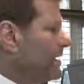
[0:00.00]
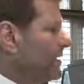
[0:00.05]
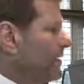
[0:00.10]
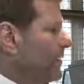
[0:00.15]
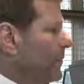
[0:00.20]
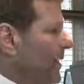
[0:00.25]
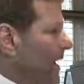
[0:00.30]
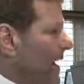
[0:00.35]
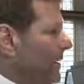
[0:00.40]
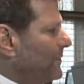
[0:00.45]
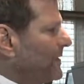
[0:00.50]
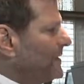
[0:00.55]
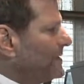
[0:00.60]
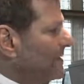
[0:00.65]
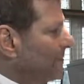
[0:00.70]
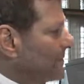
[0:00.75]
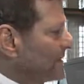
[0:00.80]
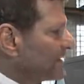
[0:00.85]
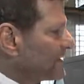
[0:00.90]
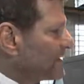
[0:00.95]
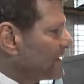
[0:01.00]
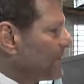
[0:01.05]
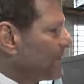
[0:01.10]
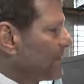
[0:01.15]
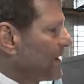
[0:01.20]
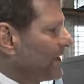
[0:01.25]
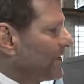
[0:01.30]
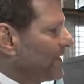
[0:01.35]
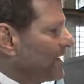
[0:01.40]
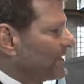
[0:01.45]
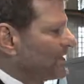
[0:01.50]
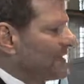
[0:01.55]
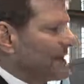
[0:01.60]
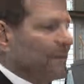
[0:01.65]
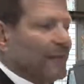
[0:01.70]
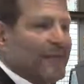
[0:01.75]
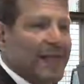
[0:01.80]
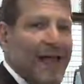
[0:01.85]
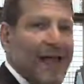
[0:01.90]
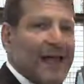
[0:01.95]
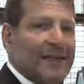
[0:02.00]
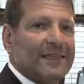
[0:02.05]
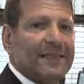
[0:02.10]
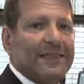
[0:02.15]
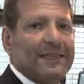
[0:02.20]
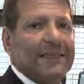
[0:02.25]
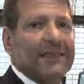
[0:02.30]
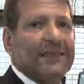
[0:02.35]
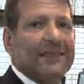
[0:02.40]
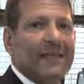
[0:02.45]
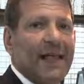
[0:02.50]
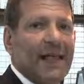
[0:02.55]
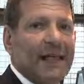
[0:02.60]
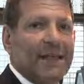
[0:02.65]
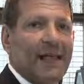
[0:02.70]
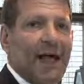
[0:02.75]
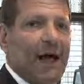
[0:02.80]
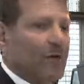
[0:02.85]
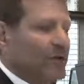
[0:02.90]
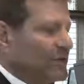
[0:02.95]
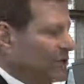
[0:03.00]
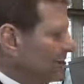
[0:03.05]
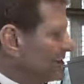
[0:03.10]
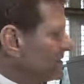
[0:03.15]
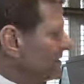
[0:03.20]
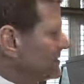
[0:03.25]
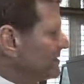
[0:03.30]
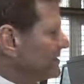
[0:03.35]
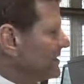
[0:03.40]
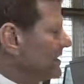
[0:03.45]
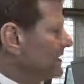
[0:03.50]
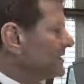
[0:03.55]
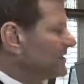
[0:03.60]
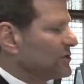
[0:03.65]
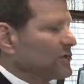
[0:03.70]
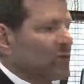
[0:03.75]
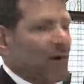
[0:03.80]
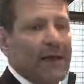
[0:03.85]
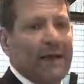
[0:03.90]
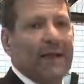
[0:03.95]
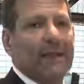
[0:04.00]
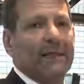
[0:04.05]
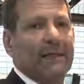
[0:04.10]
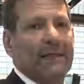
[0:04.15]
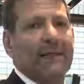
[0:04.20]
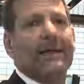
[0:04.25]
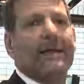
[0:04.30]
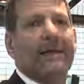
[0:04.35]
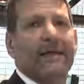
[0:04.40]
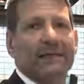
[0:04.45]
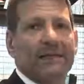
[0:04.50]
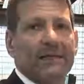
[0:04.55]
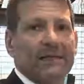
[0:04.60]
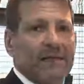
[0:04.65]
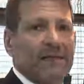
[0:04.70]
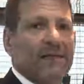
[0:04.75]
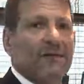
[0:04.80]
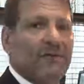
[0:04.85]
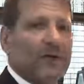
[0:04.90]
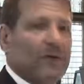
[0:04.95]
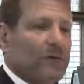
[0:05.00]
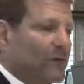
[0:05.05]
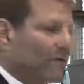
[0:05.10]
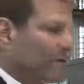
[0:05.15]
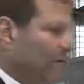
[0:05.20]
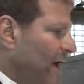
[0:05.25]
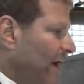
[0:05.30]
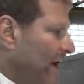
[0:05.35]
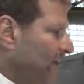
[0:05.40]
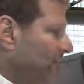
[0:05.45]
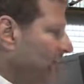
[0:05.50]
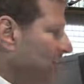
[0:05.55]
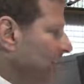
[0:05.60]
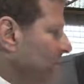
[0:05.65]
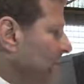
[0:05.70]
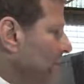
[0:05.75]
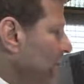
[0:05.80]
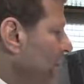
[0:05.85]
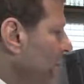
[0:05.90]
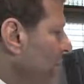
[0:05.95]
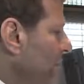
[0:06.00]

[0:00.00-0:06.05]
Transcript: You pop these images up like this, and metastases stand out just as strikingly as these individual fractures. So